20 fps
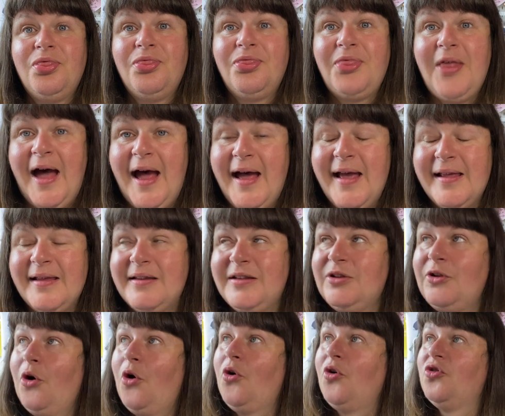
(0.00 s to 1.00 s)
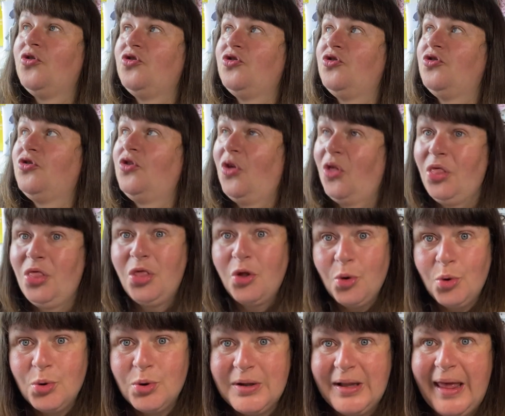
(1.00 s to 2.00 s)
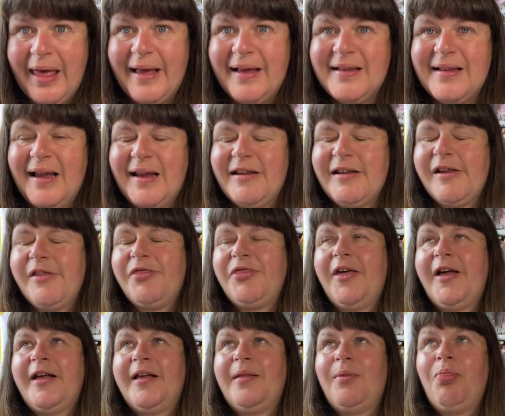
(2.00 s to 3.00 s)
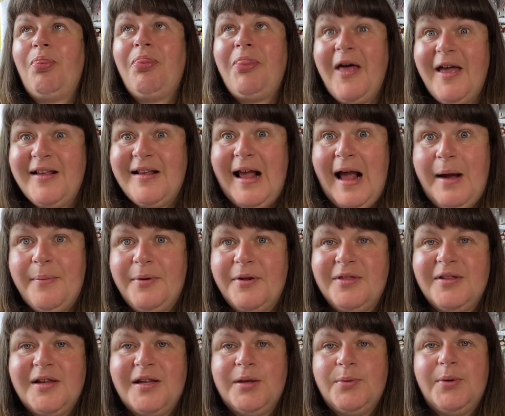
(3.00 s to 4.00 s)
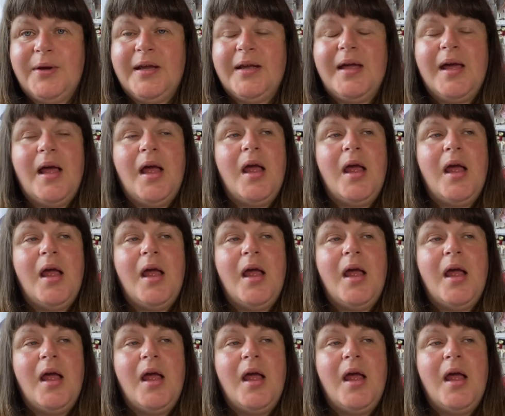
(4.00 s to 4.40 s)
that is not the only exciting thing that's happened this week.